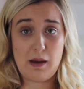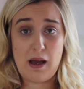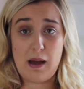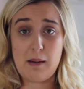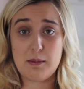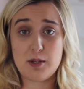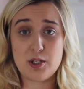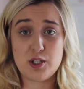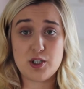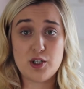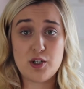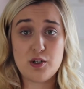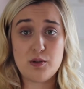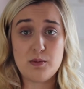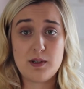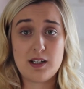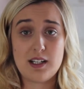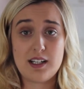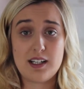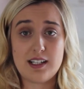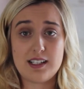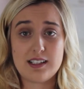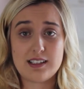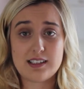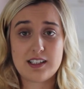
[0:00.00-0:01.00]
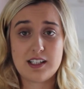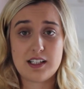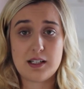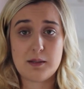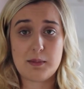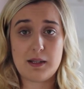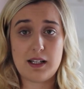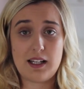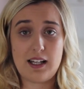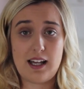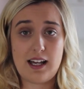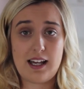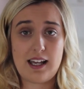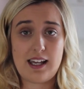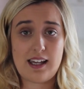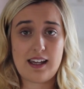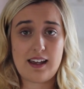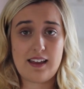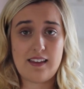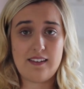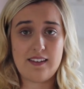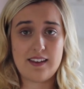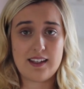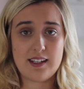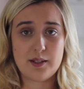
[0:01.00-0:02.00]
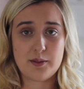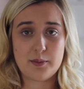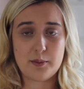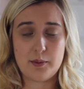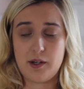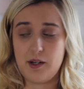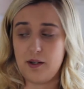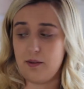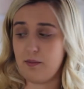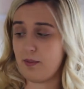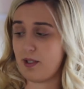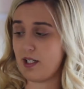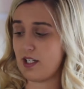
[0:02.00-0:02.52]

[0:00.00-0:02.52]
but I'm assuming it's going to be like this one,